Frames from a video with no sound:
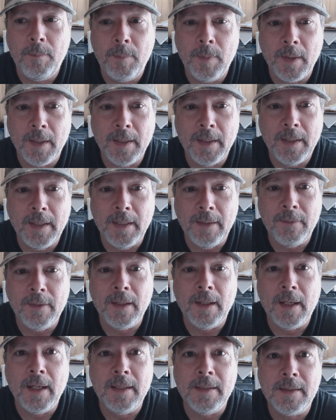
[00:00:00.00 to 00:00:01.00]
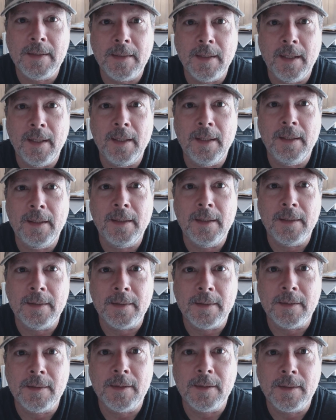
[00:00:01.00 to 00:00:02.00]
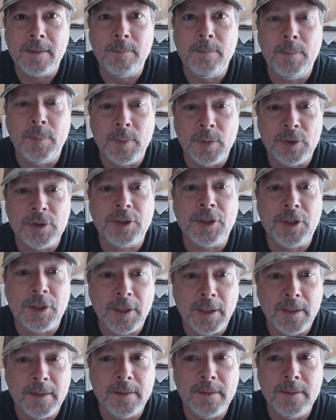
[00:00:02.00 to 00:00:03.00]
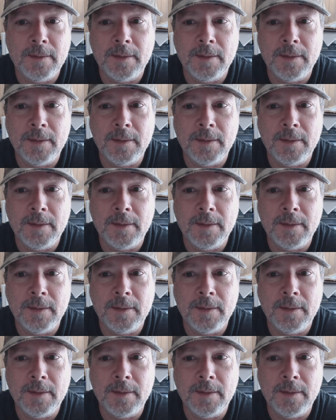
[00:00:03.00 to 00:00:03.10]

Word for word: but even I say this is just bullshit.